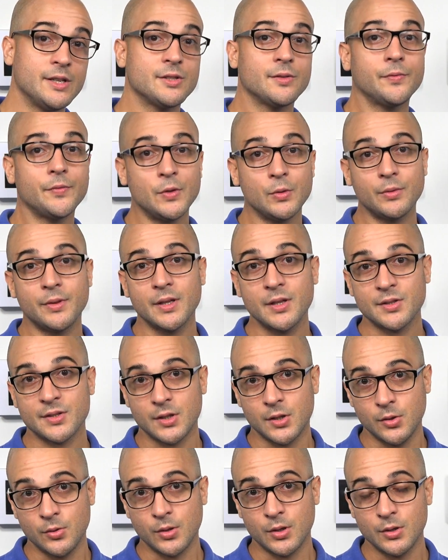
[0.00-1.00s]
is a few things
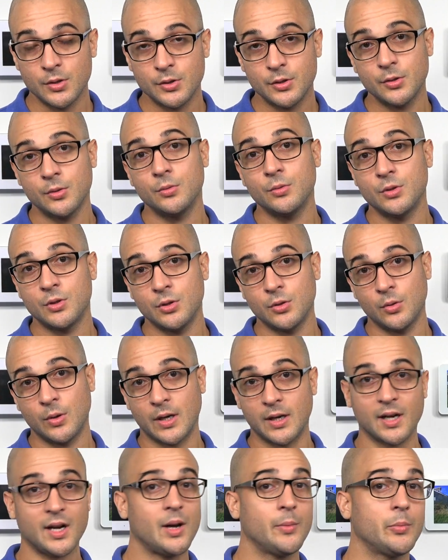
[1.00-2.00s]
that you can do to
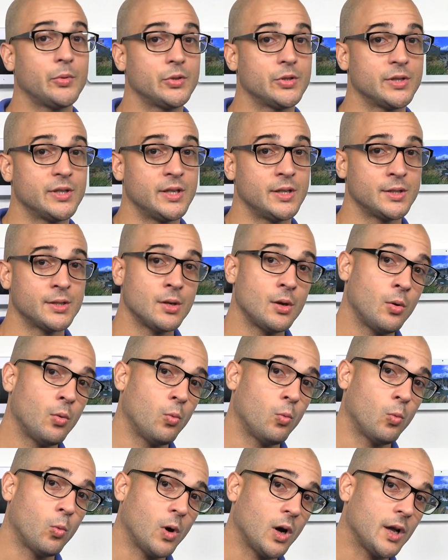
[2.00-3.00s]
accomplish this.
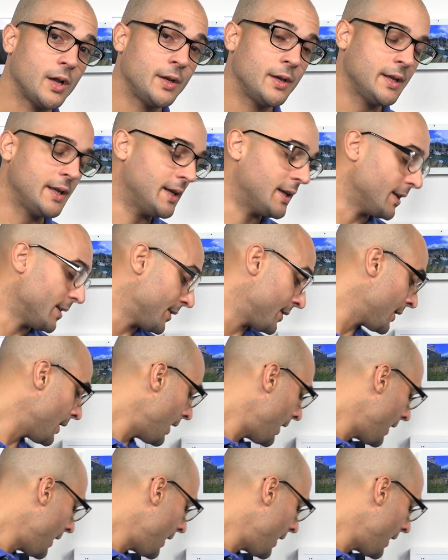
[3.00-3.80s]
One is,